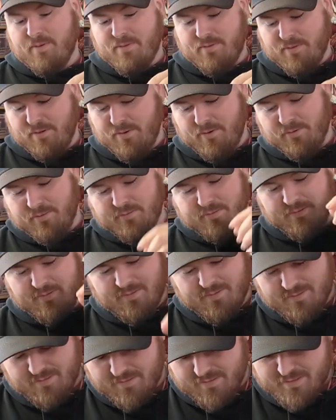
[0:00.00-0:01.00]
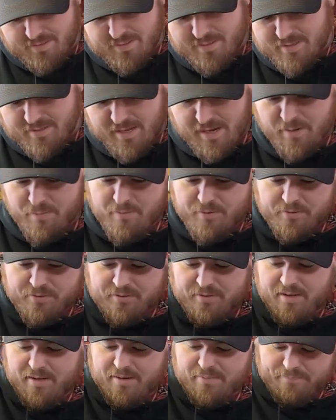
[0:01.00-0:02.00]
with those, I will
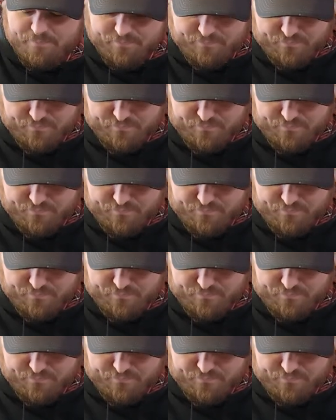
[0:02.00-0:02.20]
say.